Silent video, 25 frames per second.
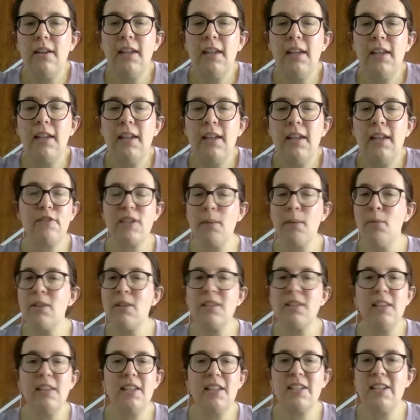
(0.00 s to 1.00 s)
if
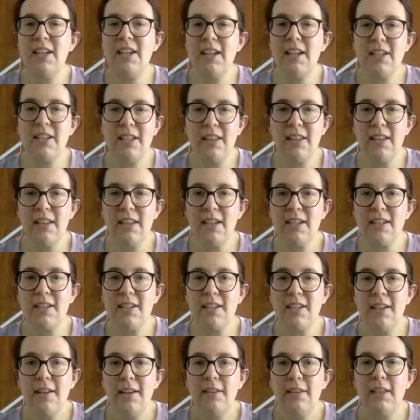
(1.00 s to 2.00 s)
someone's listening to
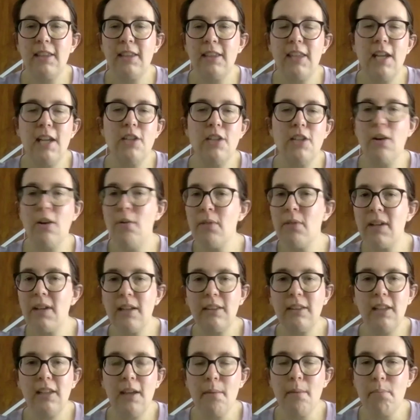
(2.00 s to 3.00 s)
this, that they don't
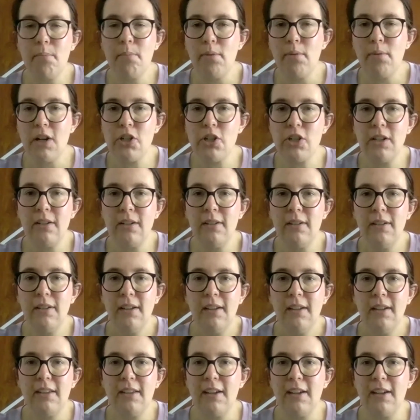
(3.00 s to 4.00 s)
get the impression
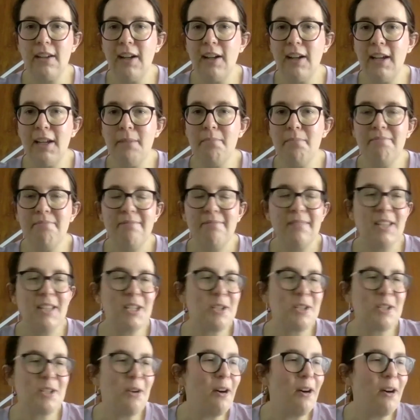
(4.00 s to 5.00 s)
that I'm
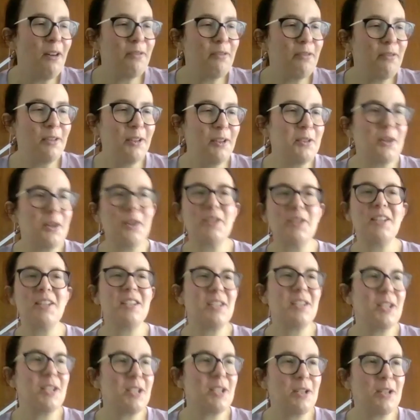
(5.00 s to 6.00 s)
this awful
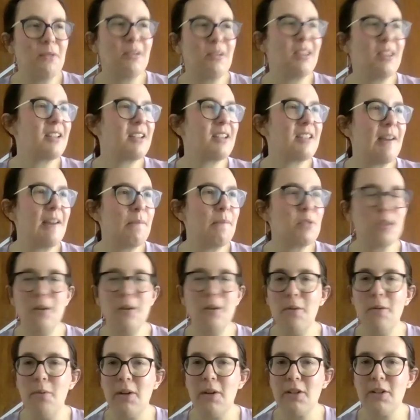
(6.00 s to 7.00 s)
narcissist who thinks I'm
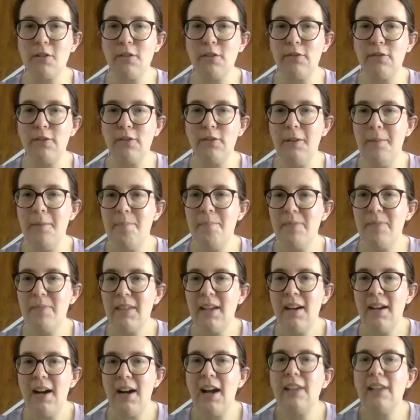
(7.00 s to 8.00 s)
so wonderful.
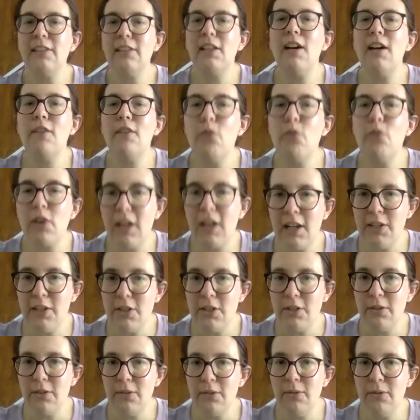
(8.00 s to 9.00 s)
I love what I
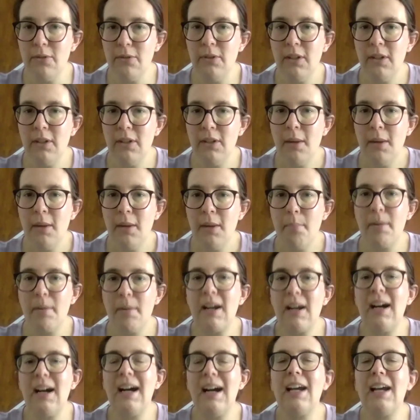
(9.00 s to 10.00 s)
do,
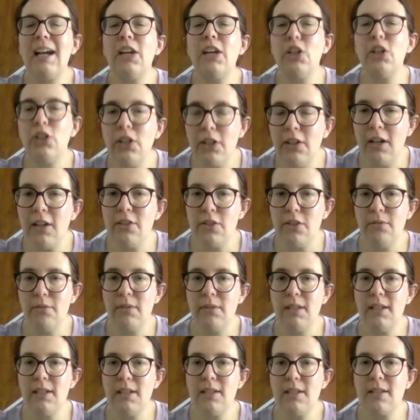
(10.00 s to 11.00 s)
but I could
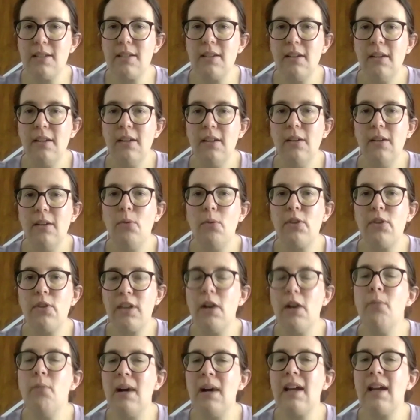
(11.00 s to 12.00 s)
not do this
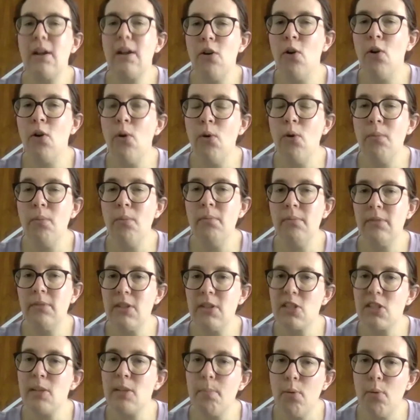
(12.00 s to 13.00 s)
without my home,
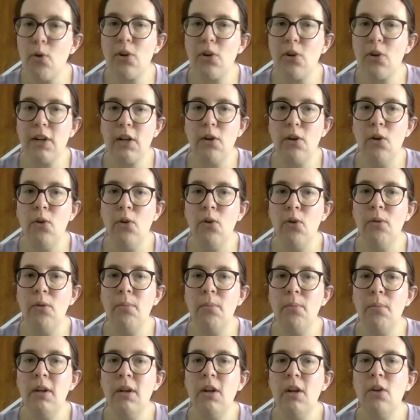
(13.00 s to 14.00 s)
the support at
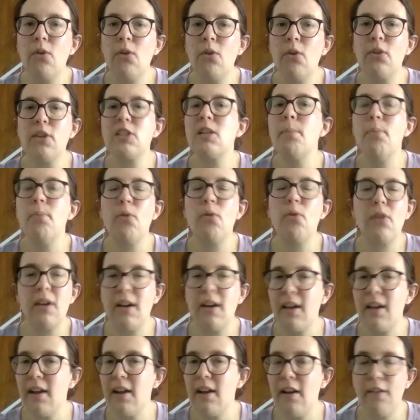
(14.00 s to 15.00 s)
home, or the support
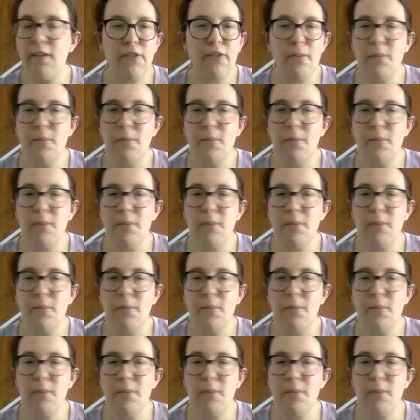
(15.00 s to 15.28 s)
I have from